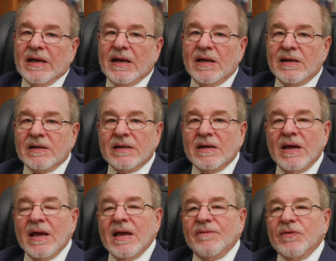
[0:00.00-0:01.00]
And
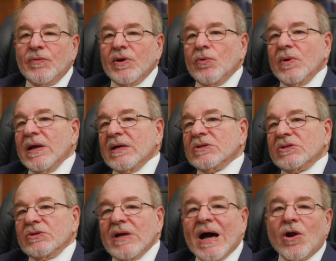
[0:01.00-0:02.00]
if you're at
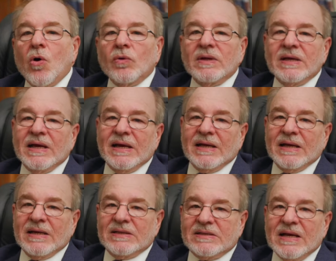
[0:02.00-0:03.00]
Riggs, you're not only getting
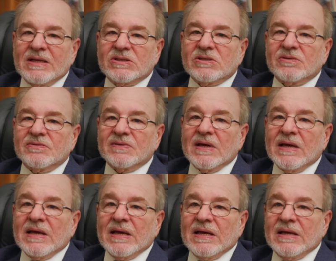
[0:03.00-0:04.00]
an intensive
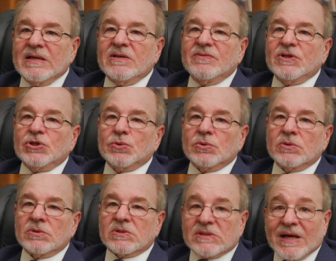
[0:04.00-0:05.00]

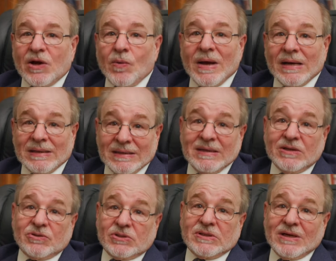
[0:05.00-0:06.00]
individual
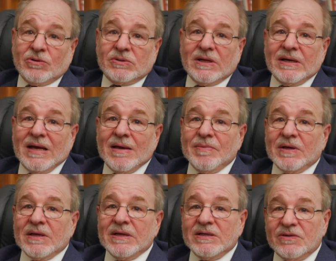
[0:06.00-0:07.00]
psychoanalytic or
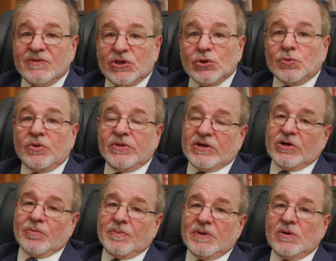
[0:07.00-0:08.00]
psychodynamic individual
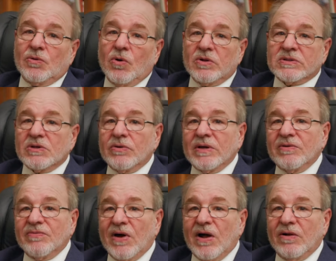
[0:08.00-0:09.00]
therapy, you're also
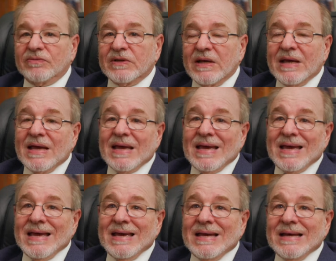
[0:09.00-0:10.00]
involved
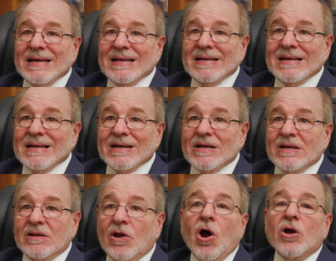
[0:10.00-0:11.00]
in
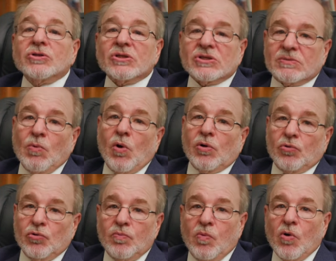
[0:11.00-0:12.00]
large and small
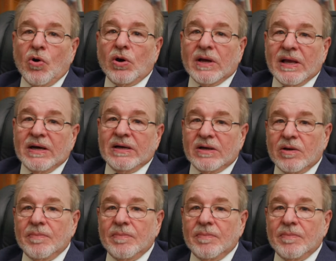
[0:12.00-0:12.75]
group work and in the